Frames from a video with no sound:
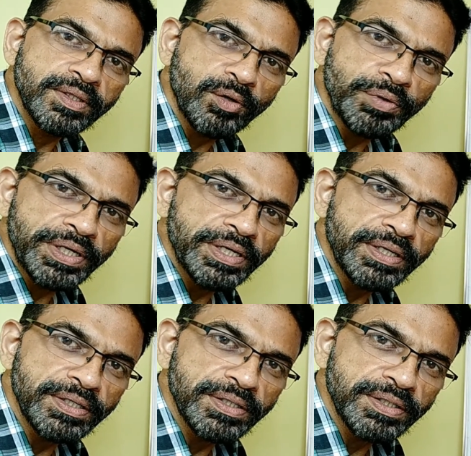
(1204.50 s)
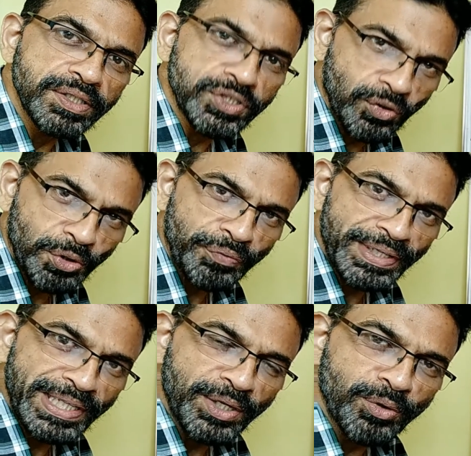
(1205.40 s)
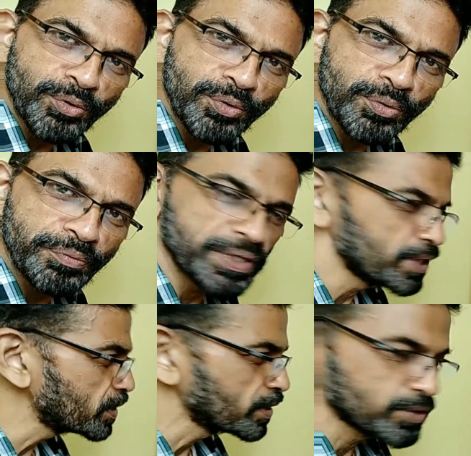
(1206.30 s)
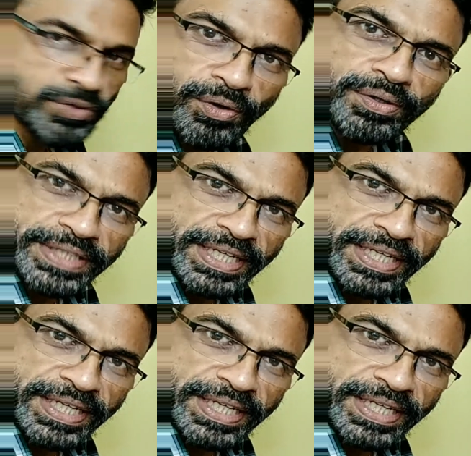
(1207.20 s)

Now, a short while ago, we saw